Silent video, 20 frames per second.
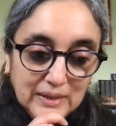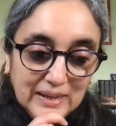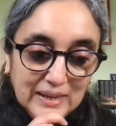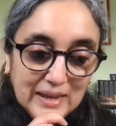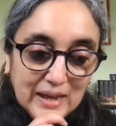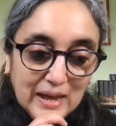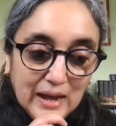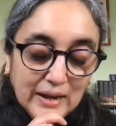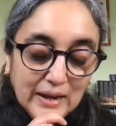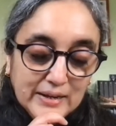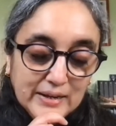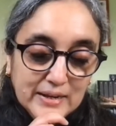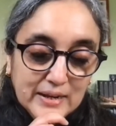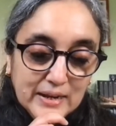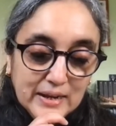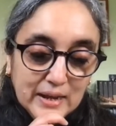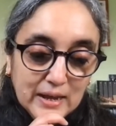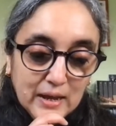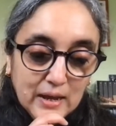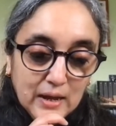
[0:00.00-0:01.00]
the
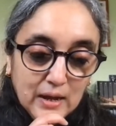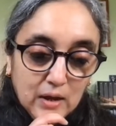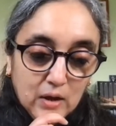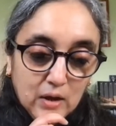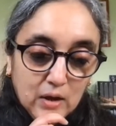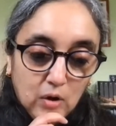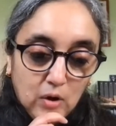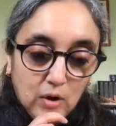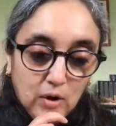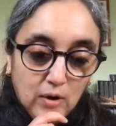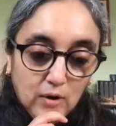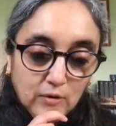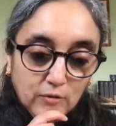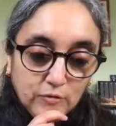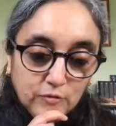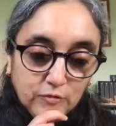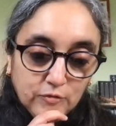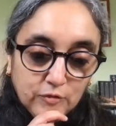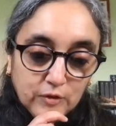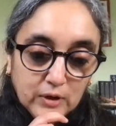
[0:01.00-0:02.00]
idea
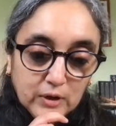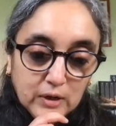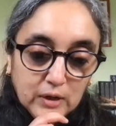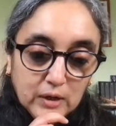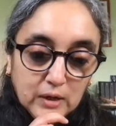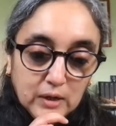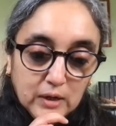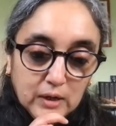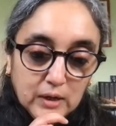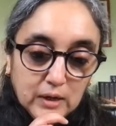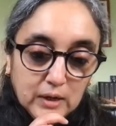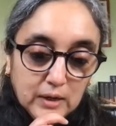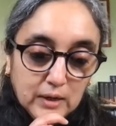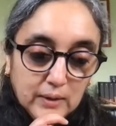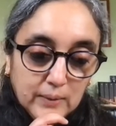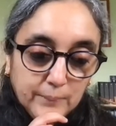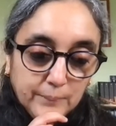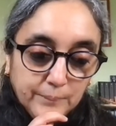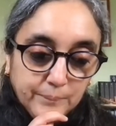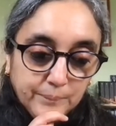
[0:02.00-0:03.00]
of
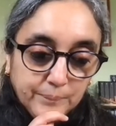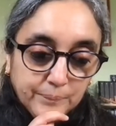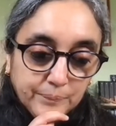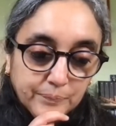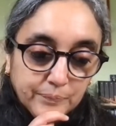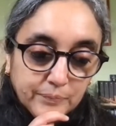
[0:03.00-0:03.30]
um,